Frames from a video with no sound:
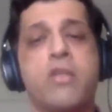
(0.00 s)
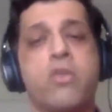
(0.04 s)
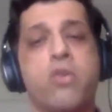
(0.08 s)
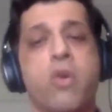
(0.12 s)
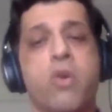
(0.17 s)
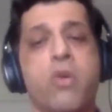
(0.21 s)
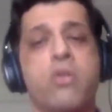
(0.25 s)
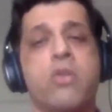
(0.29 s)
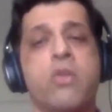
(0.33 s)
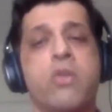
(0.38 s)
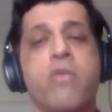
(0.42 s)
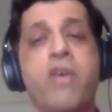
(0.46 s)

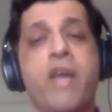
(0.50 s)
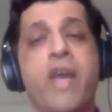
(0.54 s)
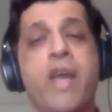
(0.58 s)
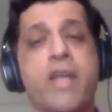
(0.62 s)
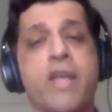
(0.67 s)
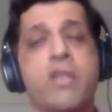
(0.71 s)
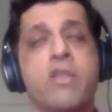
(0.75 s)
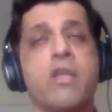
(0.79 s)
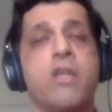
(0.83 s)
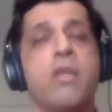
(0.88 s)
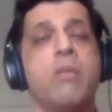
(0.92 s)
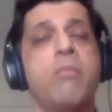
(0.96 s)
which is a
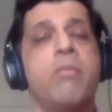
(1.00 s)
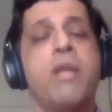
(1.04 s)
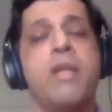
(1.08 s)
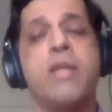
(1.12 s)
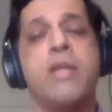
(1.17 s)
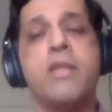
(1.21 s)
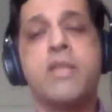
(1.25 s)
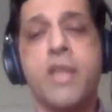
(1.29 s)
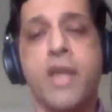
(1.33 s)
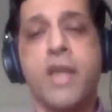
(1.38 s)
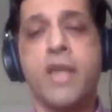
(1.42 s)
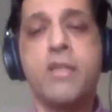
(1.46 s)
great source of
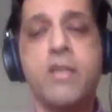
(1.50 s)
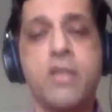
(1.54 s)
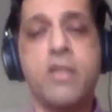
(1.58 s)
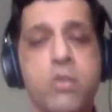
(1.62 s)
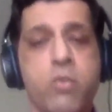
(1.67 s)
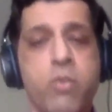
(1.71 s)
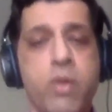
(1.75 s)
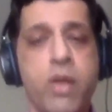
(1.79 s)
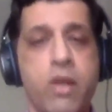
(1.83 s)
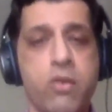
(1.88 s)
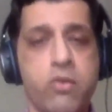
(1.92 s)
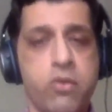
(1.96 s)

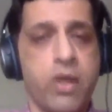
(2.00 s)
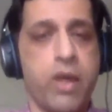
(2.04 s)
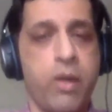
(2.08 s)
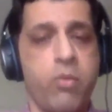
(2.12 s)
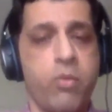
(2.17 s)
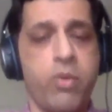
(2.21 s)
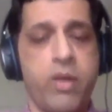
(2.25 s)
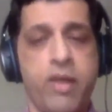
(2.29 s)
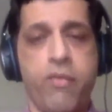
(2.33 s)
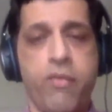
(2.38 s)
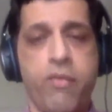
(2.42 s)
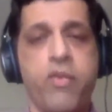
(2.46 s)
actionable
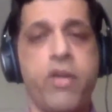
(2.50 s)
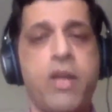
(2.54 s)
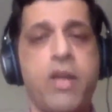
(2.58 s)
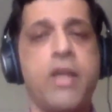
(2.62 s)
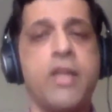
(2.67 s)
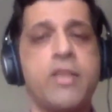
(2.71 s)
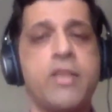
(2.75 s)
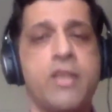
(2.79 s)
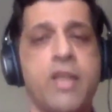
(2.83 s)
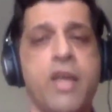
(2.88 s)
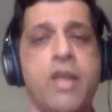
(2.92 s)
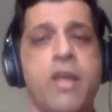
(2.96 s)
insights as well.
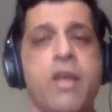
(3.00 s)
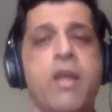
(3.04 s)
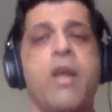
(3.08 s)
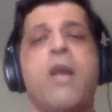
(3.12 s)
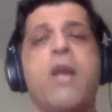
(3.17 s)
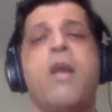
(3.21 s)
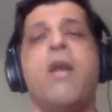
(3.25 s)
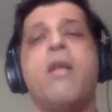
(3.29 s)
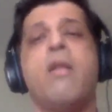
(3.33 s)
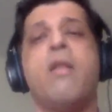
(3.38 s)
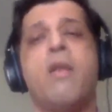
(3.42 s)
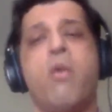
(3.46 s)
So I would
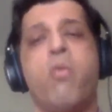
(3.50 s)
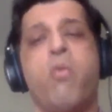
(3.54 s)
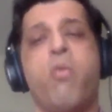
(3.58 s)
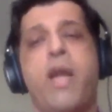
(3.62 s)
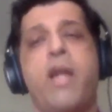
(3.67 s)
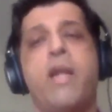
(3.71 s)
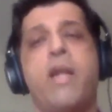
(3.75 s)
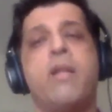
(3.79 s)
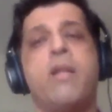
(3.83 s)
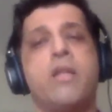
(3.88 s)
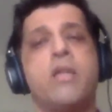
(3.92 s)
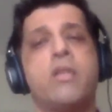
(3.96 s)
definitely
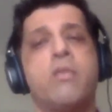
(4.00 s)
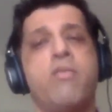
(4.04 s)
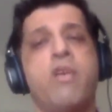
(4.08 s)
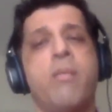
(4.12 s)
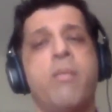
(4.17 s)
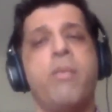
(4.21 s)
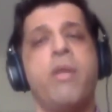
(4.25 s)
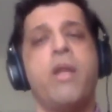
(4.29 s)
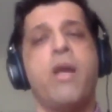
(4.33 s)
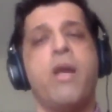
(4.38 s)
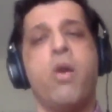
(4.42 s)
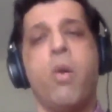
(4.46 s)
say
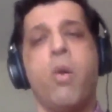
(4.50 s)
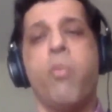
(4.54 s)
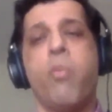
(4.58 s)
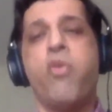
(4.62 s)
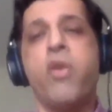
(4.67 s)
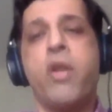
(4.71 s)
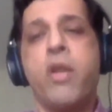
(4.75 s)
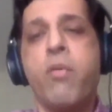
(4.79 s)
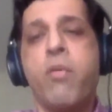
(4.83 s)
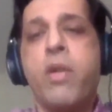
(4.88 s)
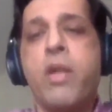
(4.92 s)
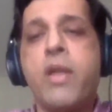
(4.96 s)
that while
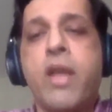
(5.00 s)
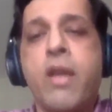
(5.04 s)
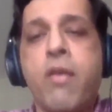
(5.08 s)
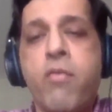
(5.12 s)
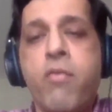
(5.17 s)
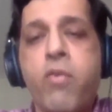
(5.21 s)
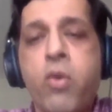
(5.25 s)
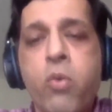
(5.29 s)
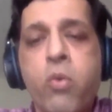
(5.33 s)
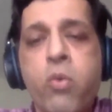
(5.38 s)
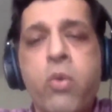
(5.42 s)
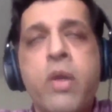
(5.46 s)
this webinar
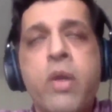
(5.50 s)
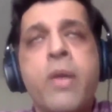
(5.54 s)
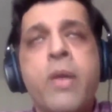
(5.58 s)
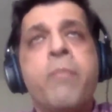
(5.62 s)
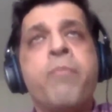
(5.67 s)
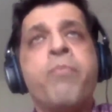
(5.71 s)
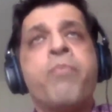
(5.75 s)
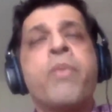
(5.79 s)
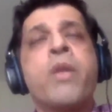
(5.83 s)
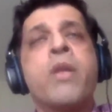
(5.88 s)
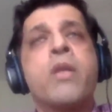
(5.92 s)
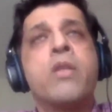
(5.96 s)
hopefully will
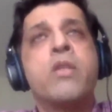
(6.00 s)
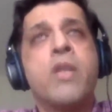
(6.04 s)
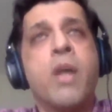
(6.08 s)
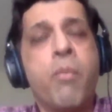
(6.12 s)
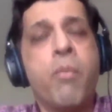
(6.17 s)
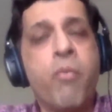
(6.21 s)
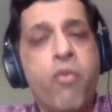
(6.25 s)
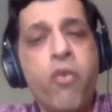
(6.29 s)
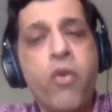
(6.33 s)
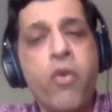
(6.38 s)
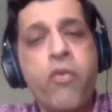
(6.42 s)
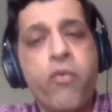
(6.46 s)
give
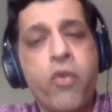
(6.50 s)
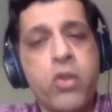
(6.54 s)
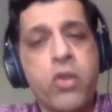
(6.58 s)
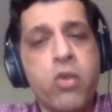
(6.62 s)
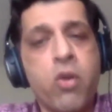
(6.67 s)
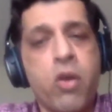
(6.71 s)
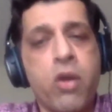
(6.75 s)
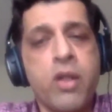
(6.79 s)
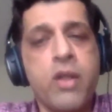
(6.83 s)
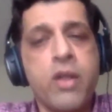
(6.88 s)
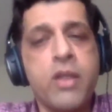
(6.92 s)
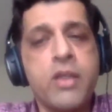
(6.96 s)
you
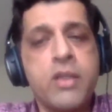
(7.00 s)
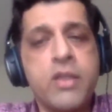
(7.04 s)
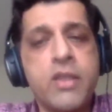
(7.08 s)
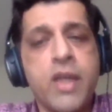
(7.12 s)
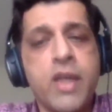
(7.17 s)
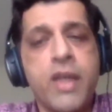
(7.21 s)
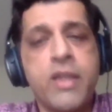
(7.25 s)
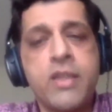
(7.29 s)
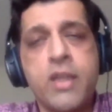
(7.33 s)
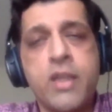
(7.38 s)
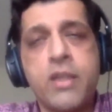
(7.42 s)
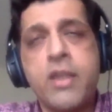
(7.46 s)
some food
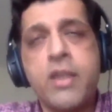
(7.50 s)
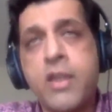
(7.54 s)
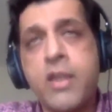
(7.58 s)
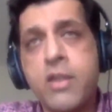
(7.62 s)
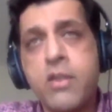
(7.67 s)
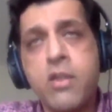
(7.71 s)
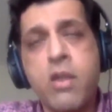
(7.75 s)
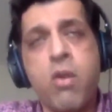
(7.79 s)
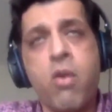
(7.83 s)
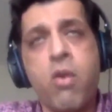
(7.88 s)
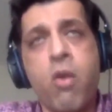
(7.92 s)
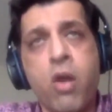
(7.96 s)
for thought and
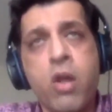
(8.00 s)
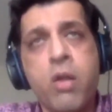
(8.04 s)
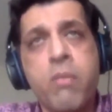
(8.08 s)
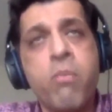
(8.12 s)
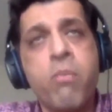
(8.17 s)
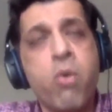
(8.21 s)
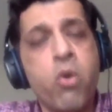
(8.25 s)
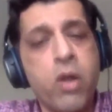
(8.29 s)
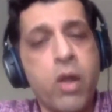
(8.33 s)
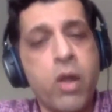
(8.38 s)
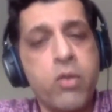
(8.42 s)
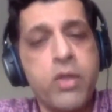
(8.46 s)
insights, I
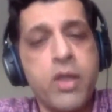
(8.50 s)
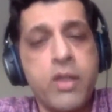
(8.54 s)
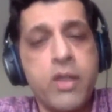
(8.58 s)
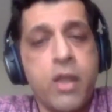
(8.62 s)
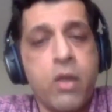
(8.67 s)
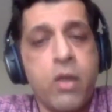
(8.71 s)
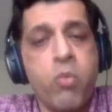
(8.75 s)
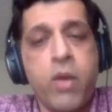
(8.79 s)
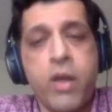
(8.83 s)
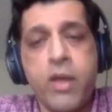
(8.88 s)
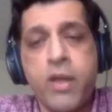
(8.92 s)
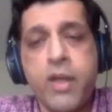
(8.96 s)
think there's a
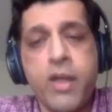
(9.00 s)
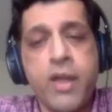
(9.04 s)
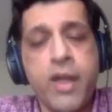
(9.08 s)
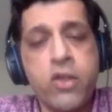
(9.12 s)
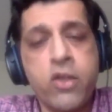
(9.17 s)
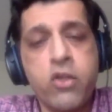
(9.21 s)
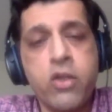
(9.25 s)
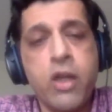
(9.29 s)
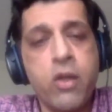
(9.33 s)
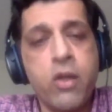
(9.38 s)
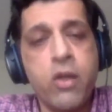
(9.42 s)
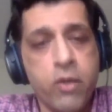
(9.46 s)
lot more
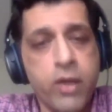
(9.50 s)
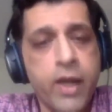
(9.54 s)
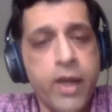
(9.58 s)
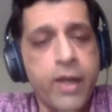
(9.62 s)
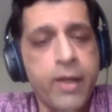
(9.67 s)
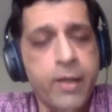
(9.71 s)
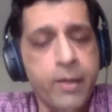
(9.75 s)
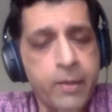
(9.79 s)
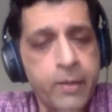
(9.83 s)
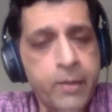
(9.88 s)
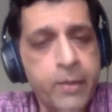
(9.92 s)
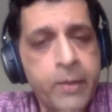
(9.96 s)
out there that one
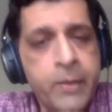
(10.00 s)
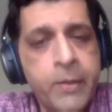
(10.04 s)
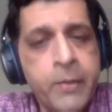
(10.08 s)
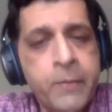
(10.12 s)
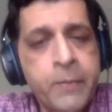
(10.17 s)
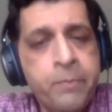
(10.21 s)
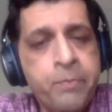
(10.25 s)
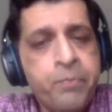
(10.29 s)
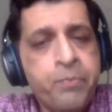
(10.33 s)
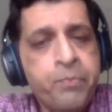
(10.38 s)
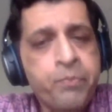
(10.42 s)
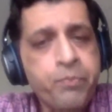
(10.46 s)
can actually
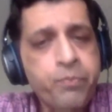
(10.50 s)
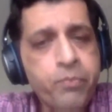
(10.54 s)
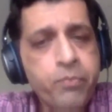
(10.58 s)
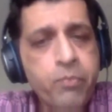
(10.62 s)
look at.